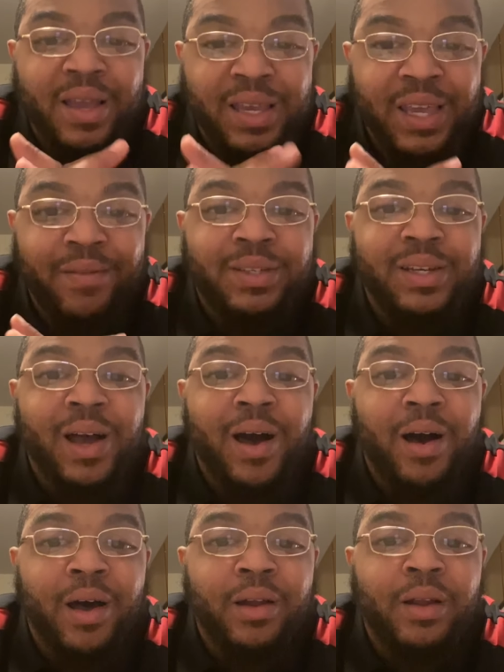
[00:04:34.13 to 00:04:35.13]
Give it to
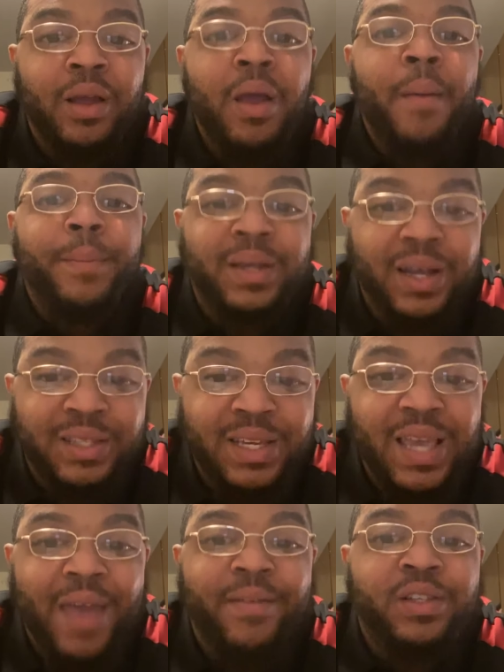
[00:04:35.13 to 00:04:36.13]
God because he
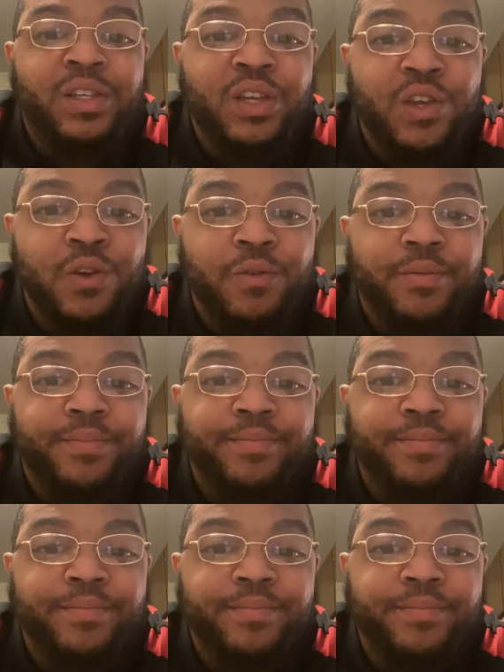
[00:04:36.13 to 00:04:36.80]
gave it to you.